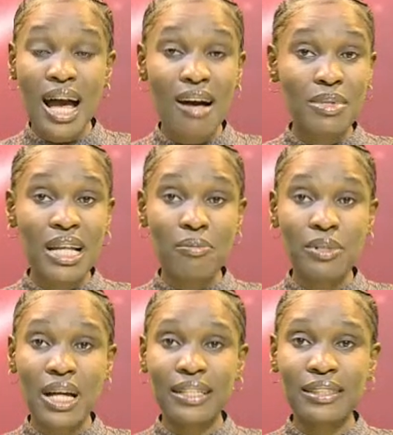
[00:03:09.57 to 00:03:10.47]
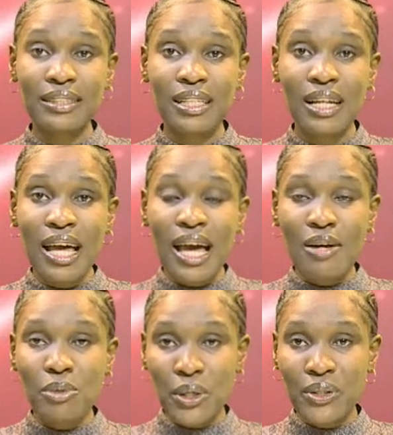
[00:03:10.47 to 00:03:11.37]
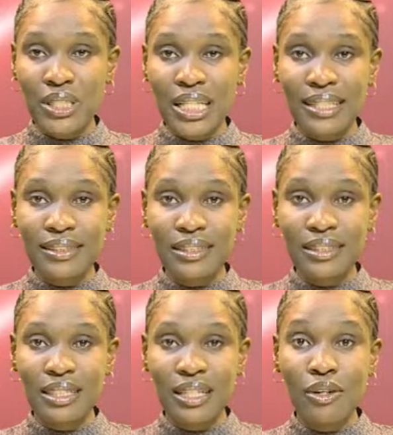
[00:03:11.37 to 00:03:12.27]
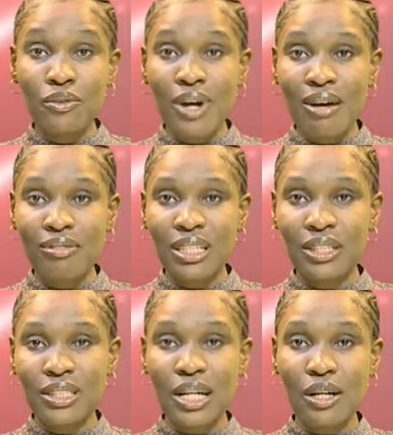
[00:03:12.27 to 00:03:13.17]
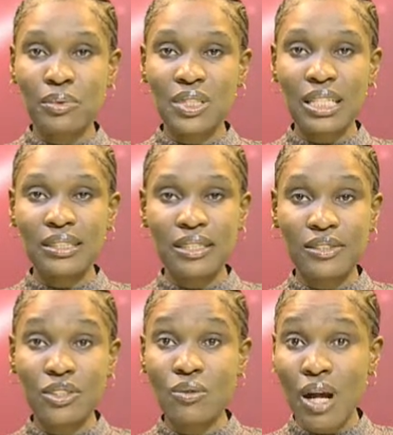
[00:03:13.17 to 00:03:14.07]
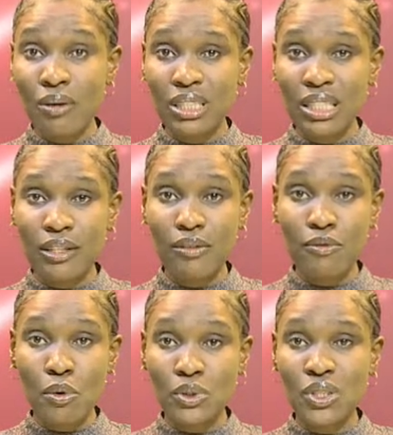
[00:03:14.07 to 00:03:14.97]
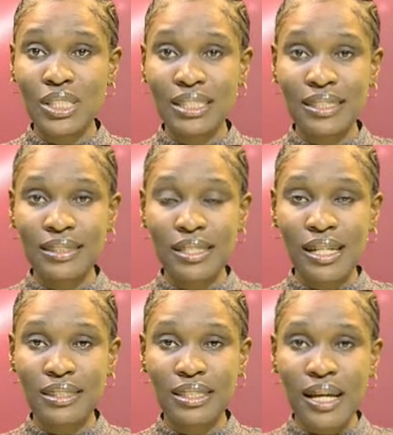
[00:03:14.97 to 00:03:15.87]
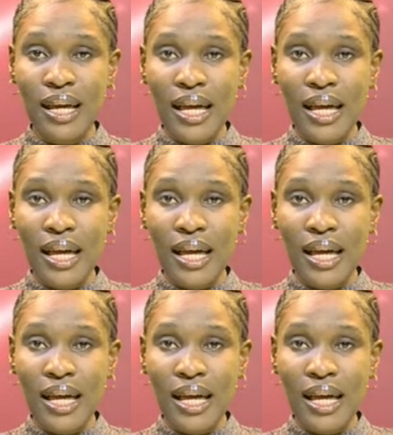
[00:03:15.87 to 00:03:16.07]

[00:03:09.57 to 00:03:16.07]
have been apprehended and were currently assisting in unraveling the circumstances surrounding the unfortunate incident.